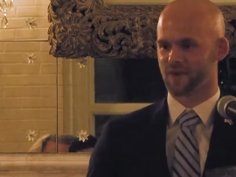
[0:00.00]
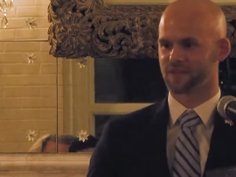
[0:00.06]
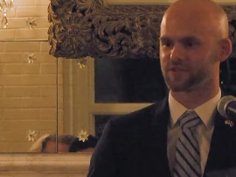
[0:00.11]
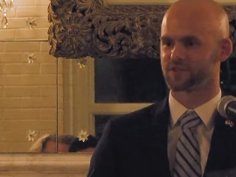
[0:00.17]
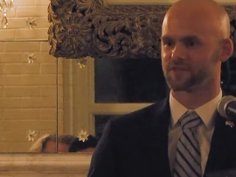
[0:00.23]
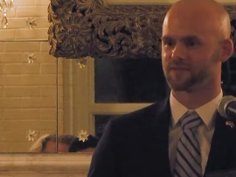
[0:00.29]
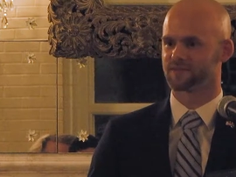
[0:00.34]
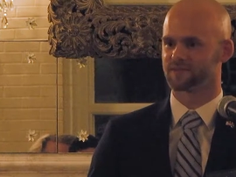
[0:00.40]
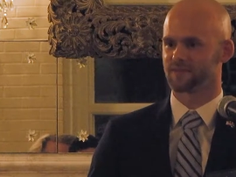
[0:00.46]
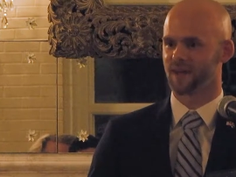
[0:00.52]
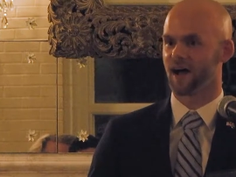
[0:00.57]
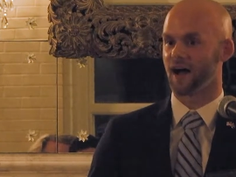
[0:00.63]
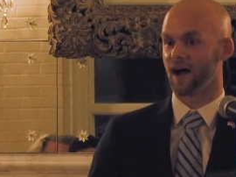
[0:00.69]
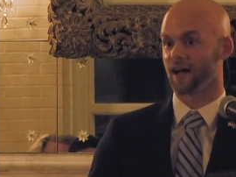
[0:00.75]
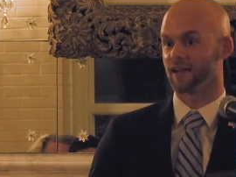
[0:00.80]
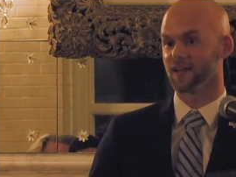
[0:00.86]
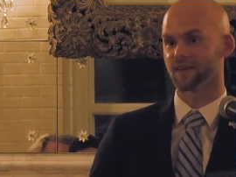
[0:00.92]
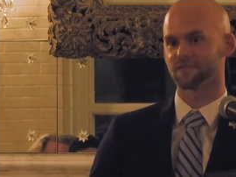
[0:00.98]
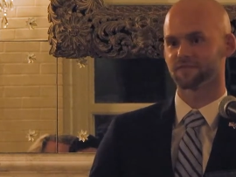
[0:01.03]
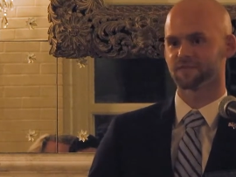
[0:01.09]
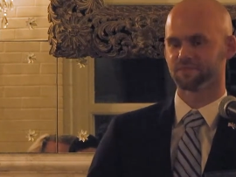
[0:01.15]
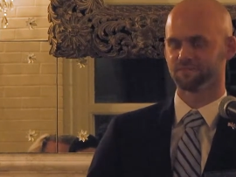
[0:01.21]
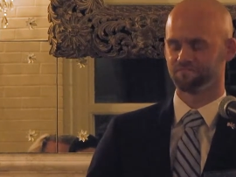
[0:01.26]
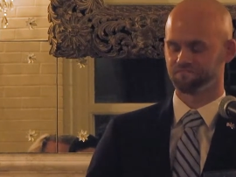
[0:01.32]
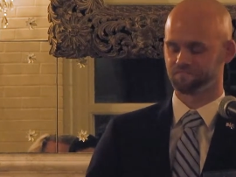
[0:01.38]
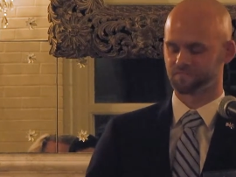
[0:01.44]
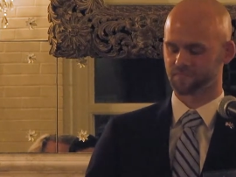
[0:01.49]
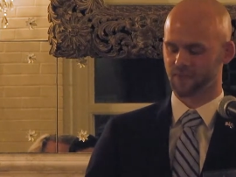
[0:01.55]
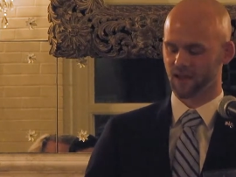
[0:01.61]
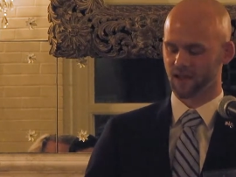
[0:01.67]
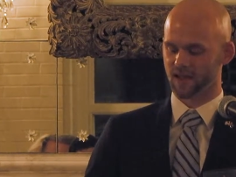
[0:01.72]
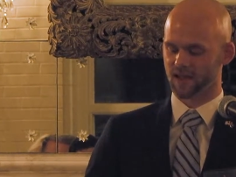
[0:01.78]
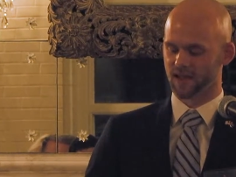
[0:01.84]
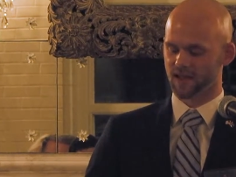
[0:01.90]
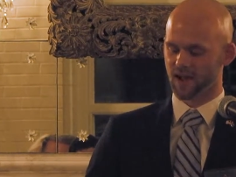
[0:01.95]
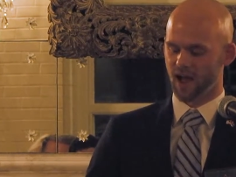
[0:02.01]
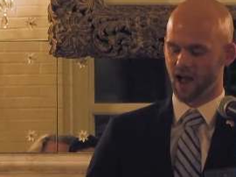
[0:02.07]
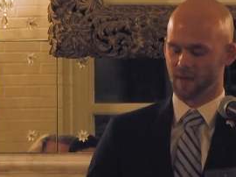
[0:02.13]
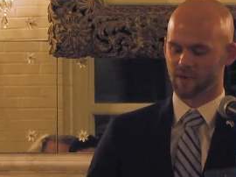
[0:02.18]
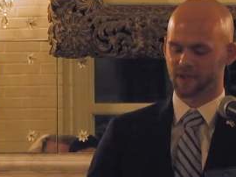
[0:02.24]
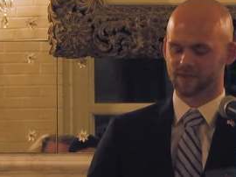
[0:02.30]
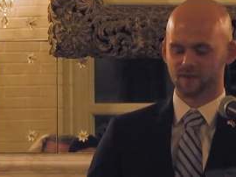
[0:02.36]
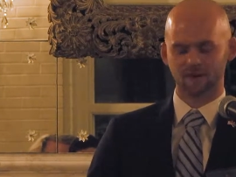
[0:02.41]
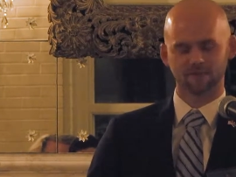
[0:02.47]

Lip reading: mentioned, I left. I met